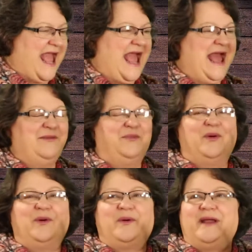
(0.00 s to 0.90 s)
and
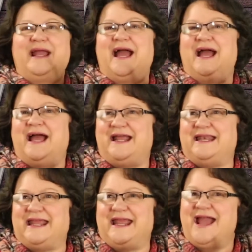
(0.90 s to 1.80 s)
pouring
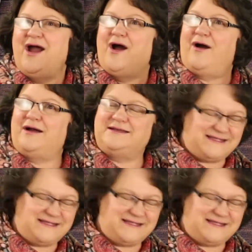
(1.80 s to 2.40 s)
honey on